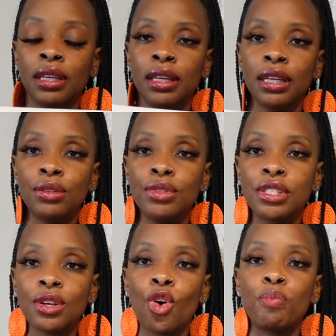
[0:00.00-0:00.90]
And you
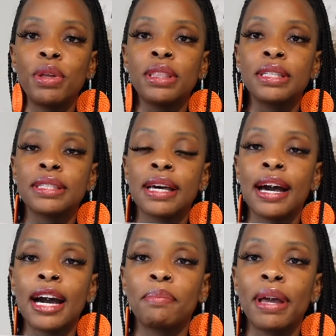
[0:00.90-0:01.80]
just open the
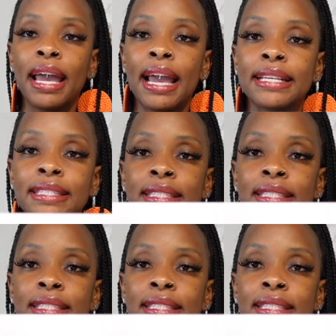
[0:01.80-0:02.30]
top as